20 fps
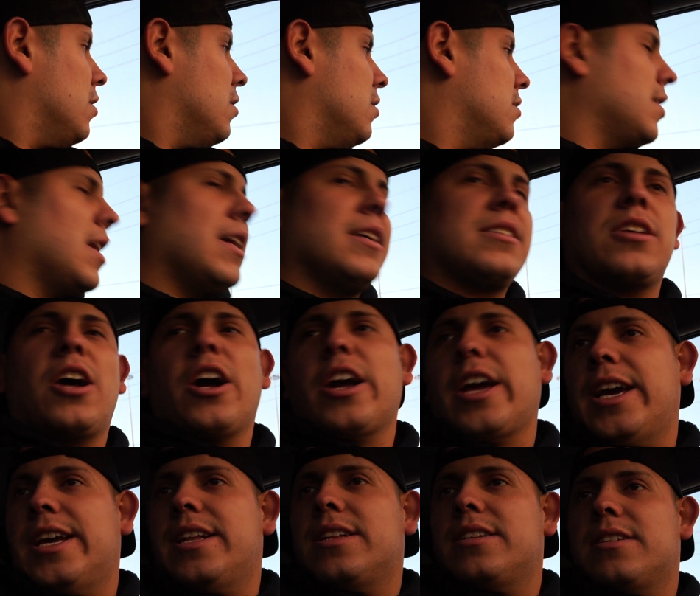size
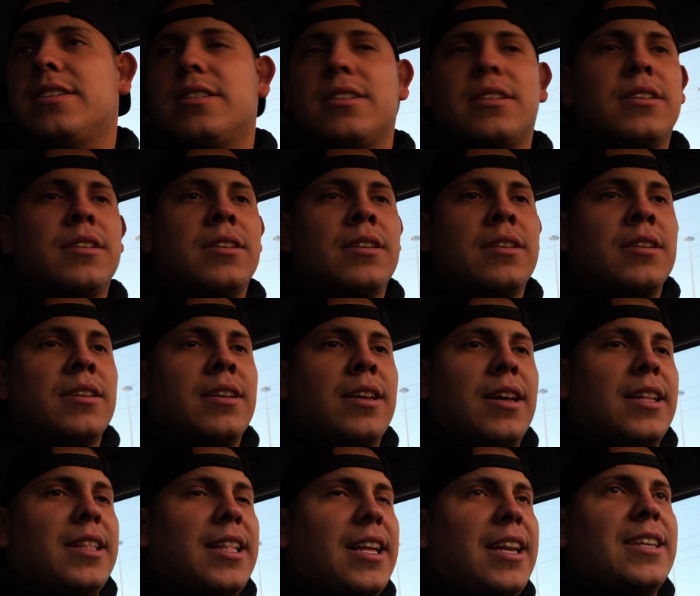socket.
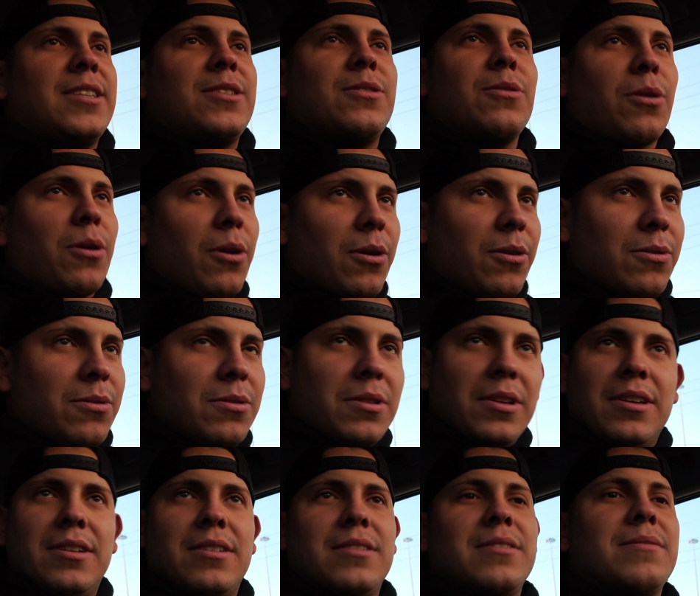And then it's too cold,
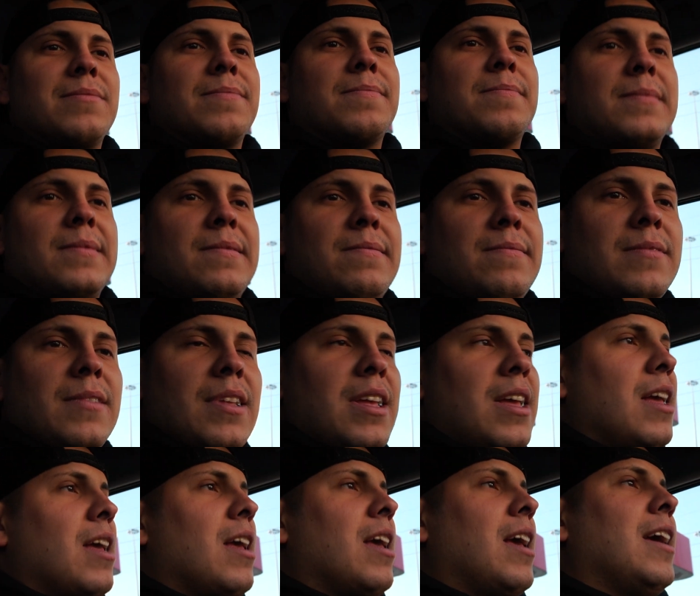and
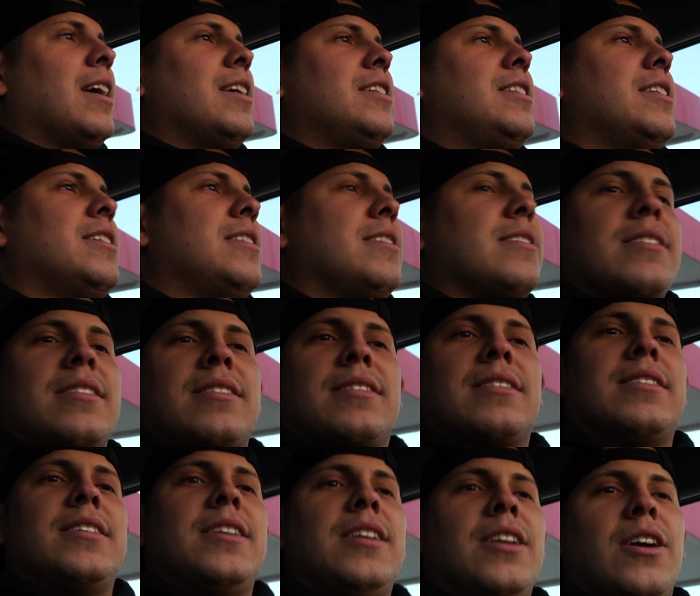it's just,
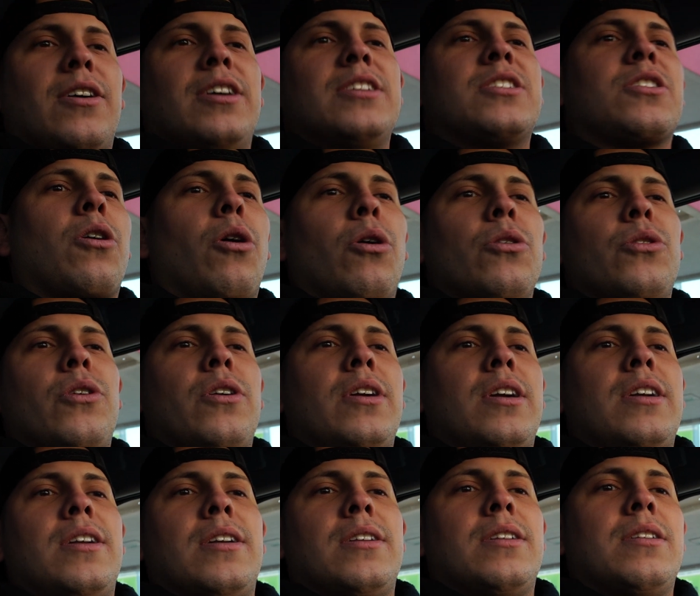you know, it's colder
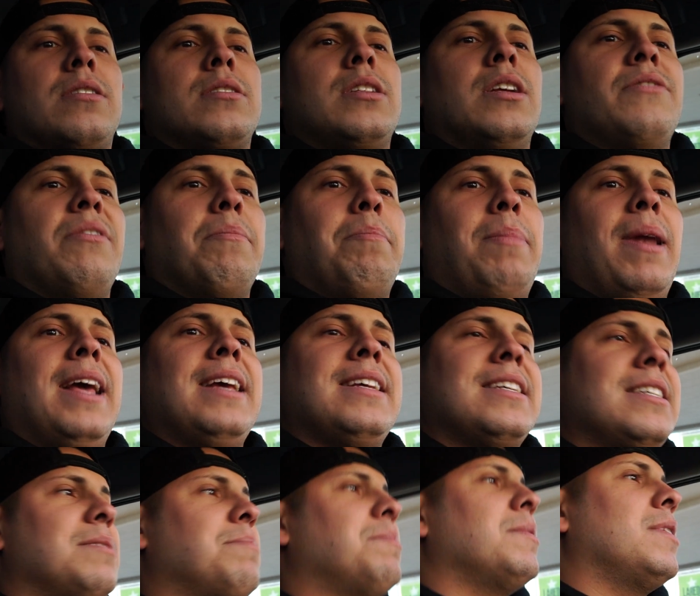in different
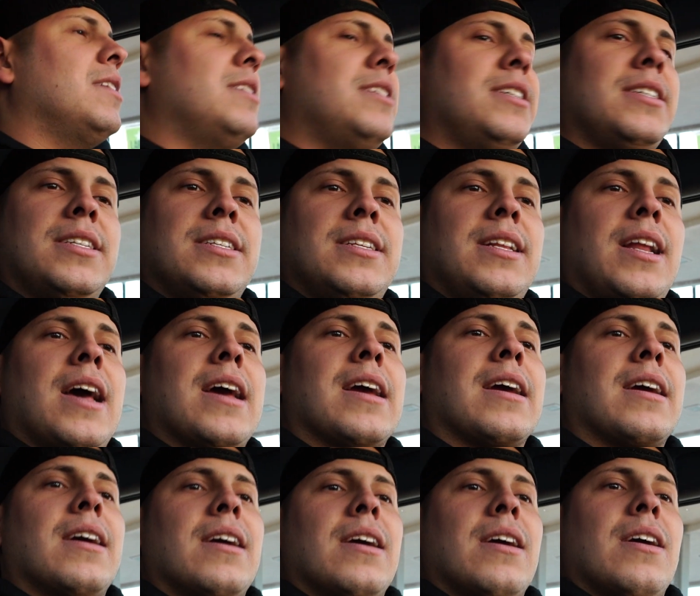places, but it's just like
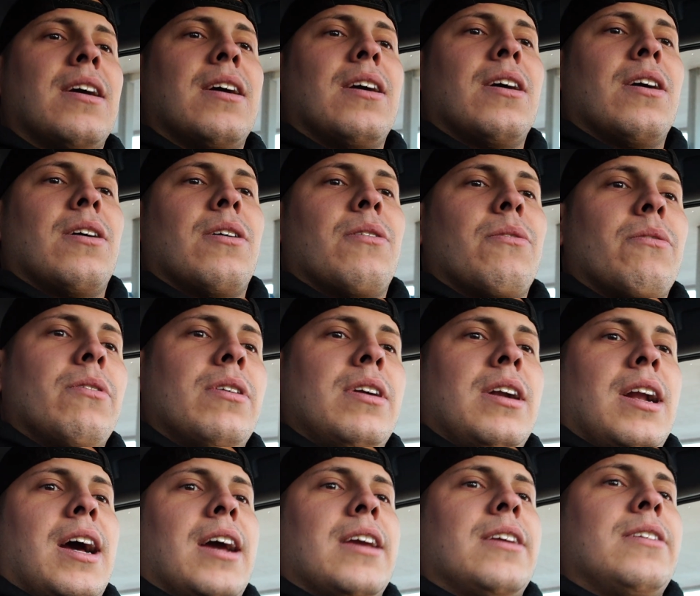we're
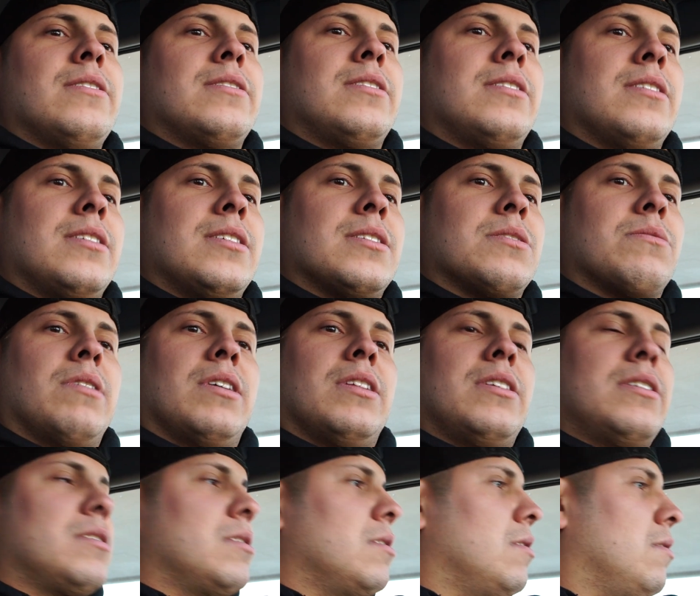not used to this
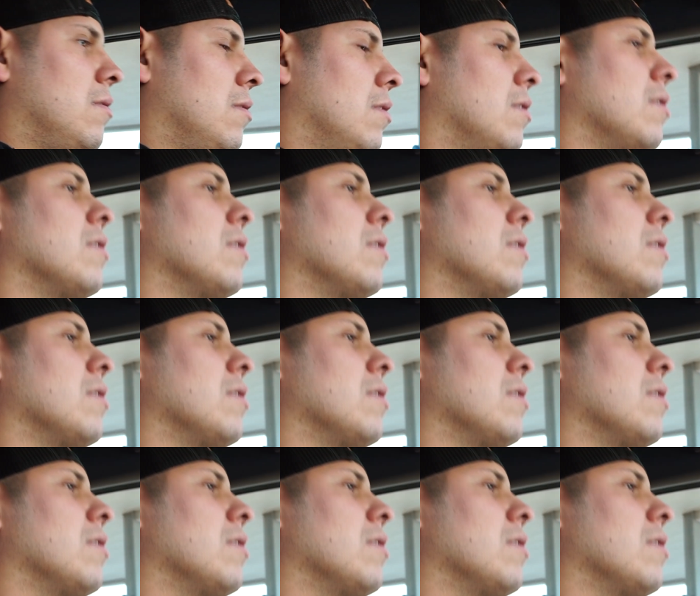weather, so